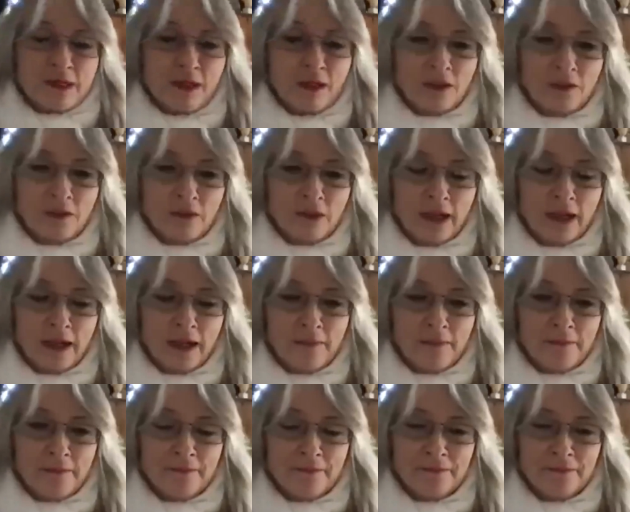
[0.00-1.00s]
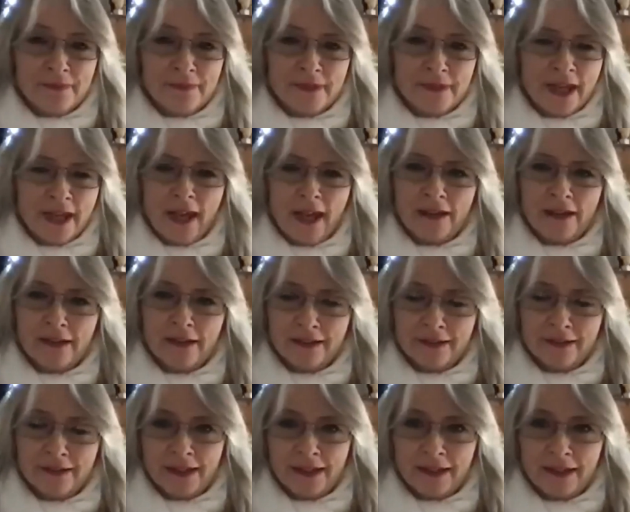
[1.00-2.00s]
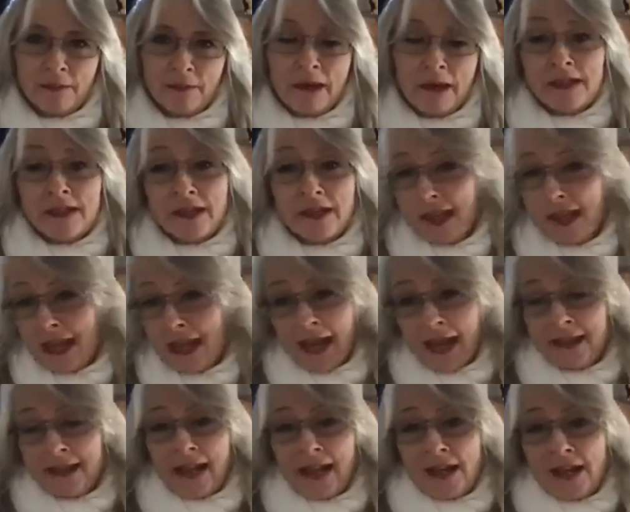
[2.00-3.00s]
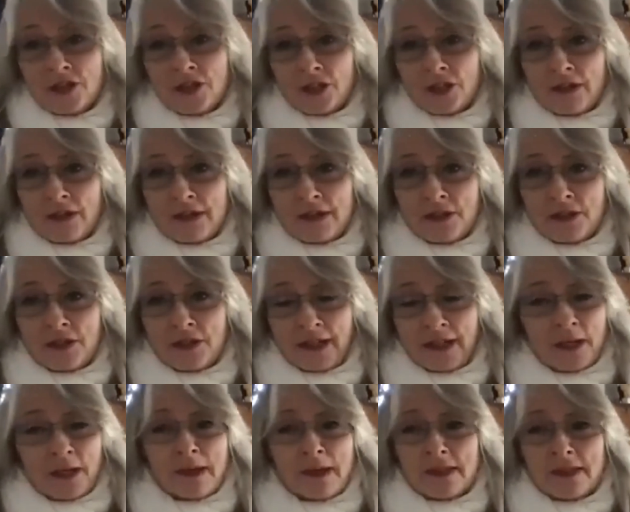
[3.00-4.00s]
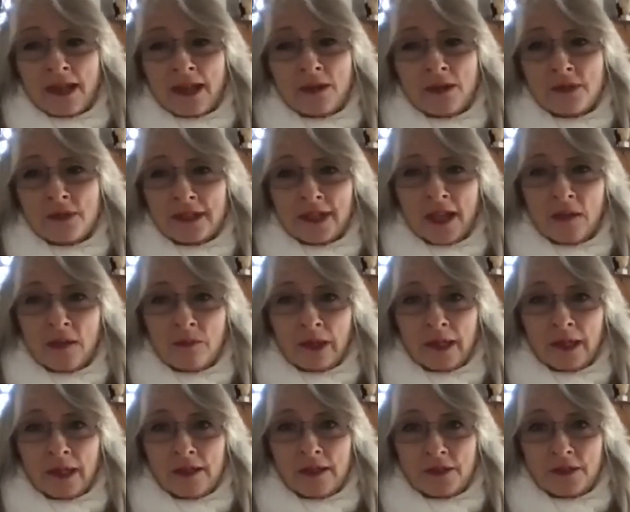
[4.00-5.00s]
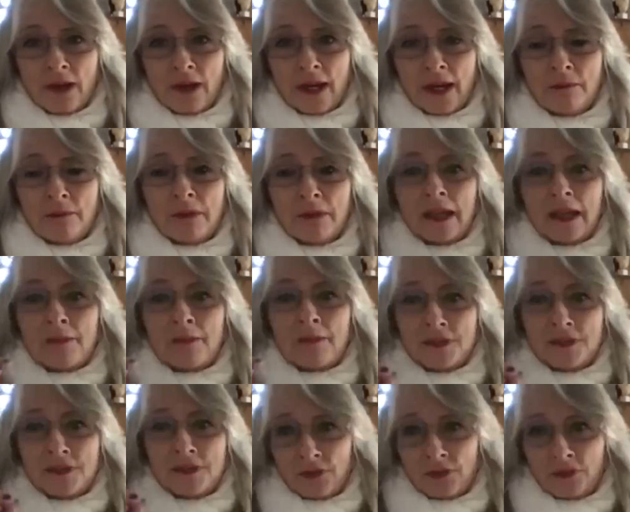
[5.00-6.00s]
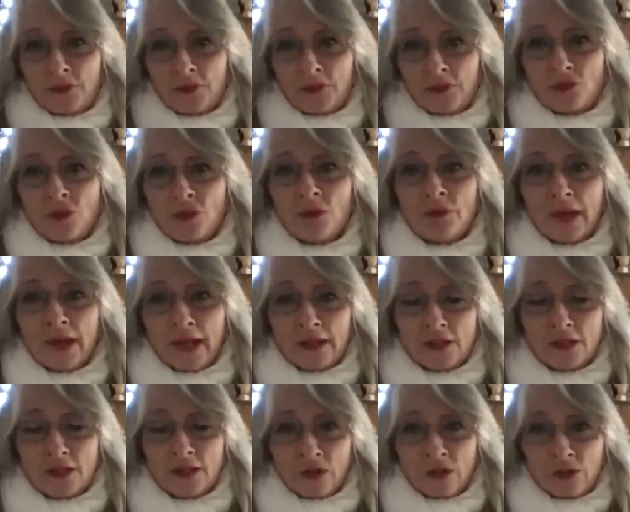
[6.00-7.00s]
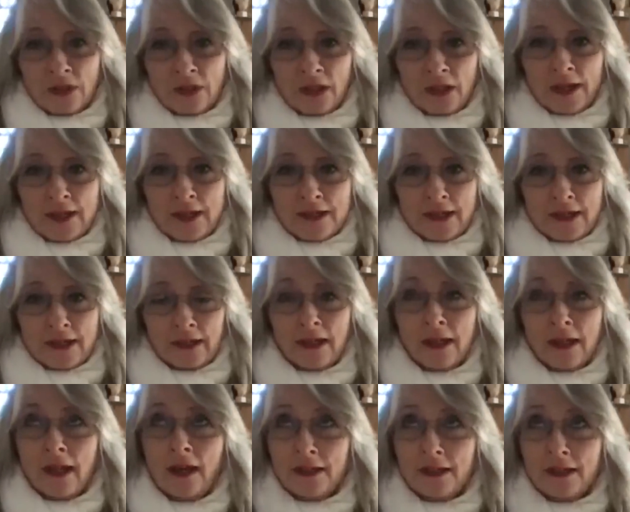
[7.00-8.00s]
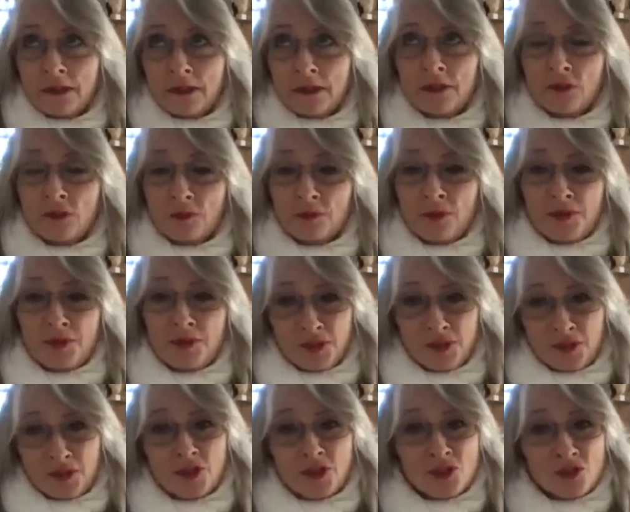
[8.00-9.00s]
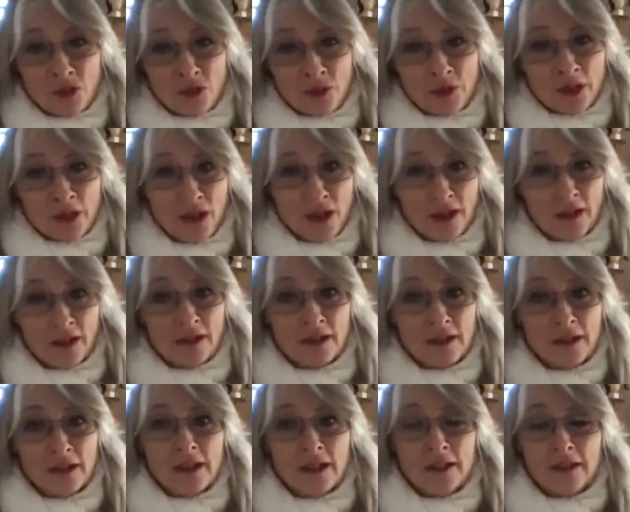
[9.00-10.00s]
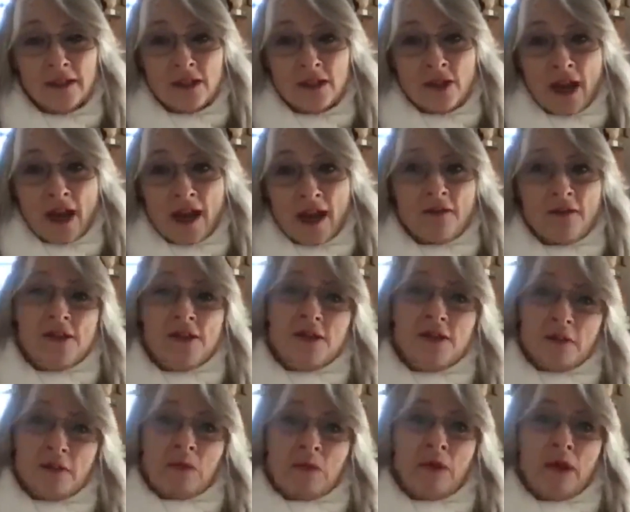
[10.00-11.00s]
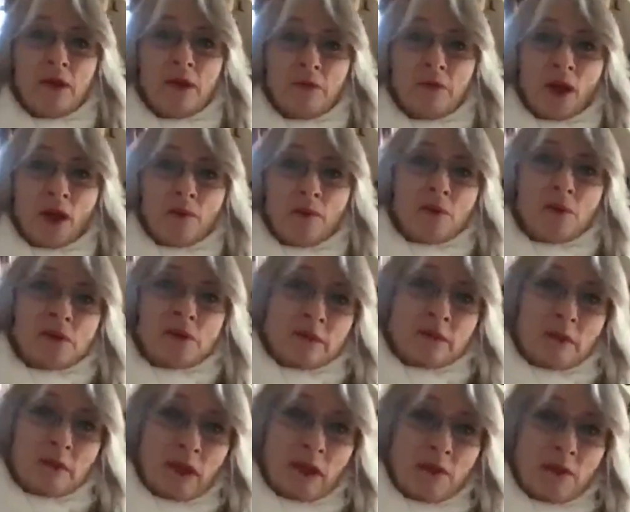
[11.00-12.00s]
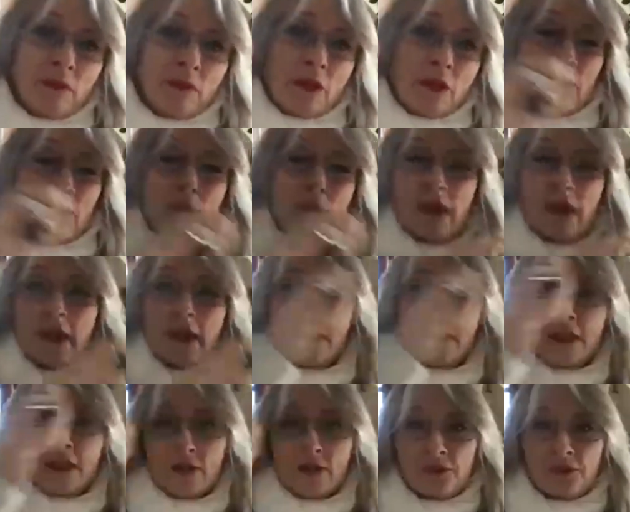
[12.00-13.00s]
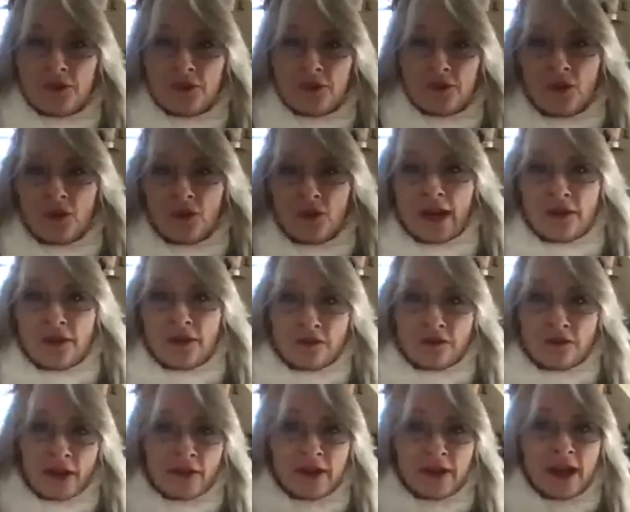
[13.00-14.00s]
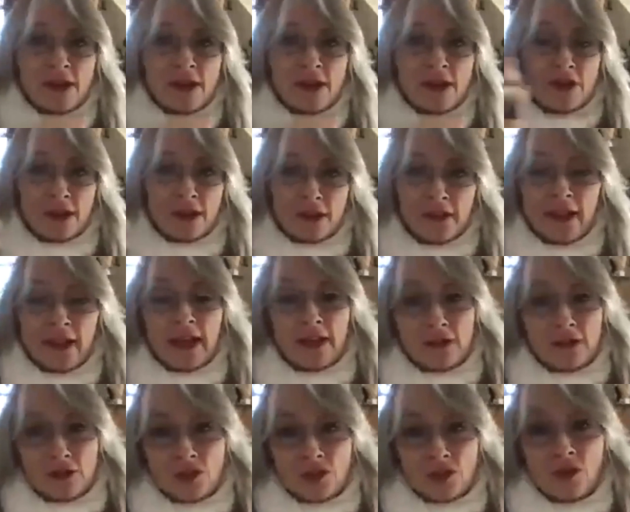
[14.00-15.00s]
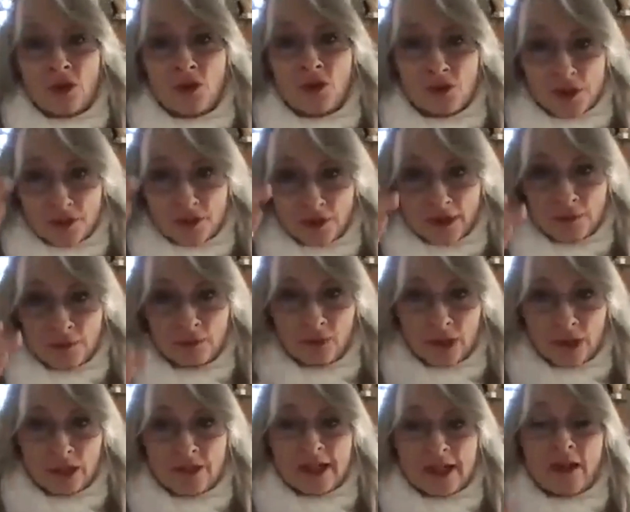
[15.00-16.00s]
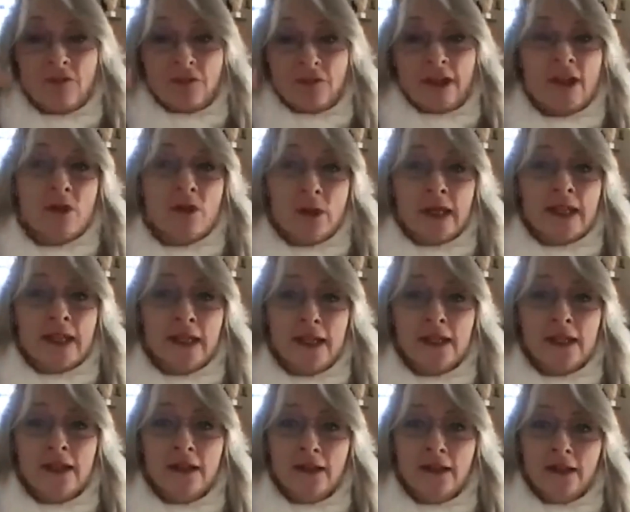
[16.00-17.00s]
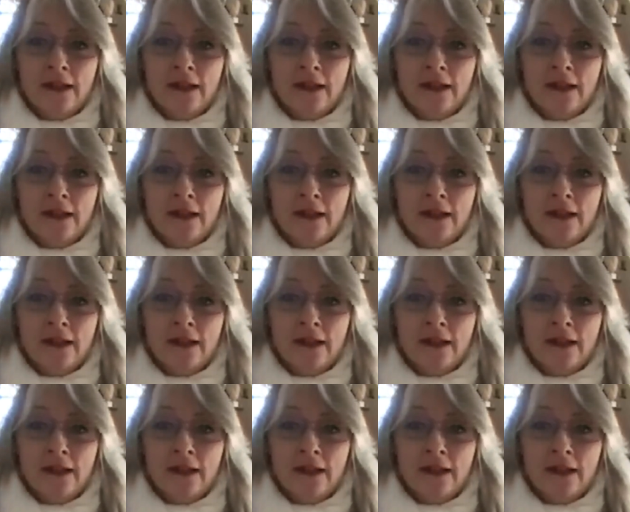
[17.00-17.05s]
So I think and nature is such a thing. I mean, soundscaping is great, and being able to sort of control your lighting. I know in the Nook Pods you can control the color that you have, so some people like purple, some people like blue, so you've got that variation, that control to like bring you down very quickly.